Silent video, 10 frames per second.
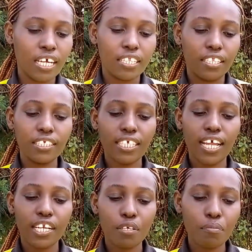these are
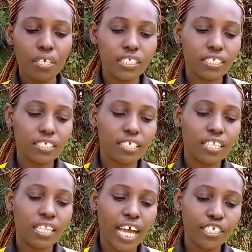limits
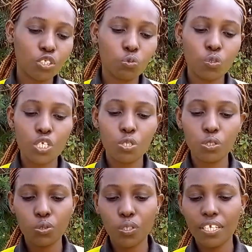that we use
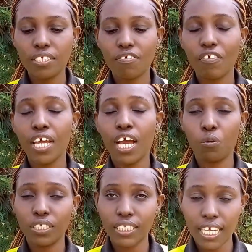to identify
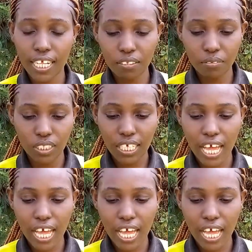ourselves